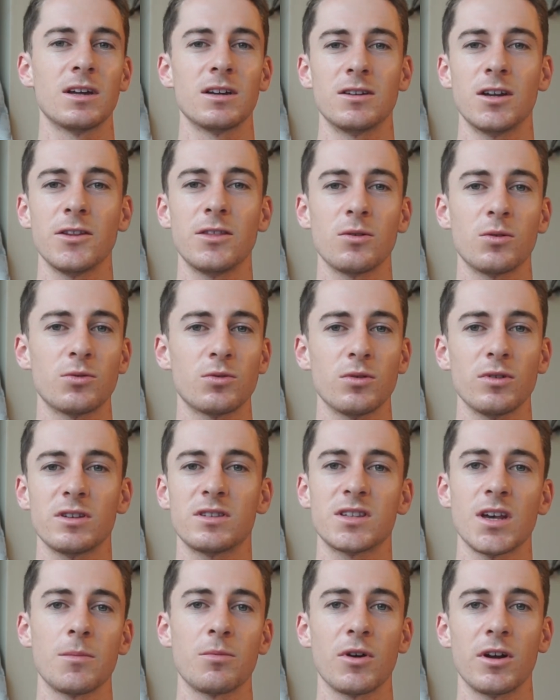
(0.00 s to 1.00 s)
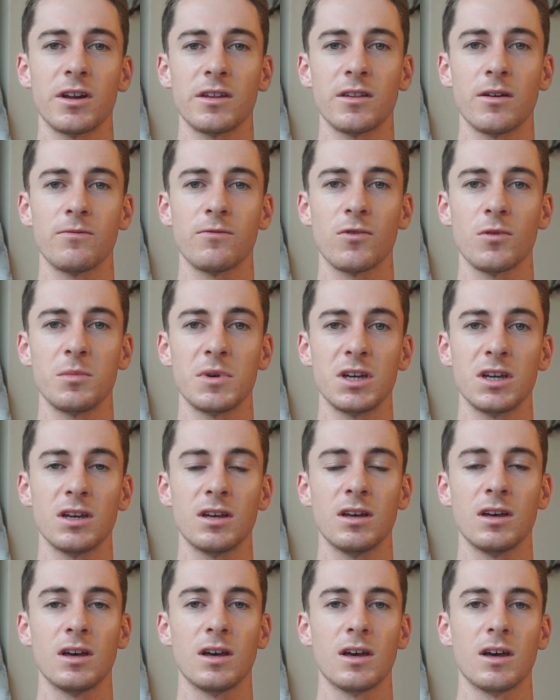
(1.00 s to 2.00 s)
Nothing was really separating them for
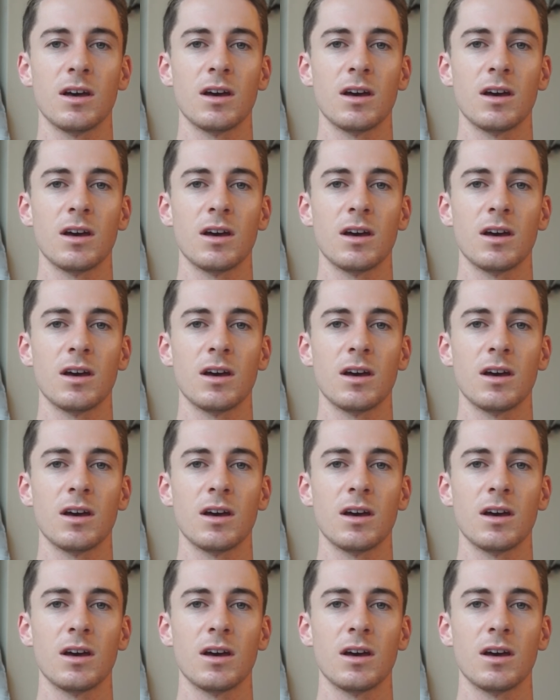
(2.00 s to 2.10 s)
me.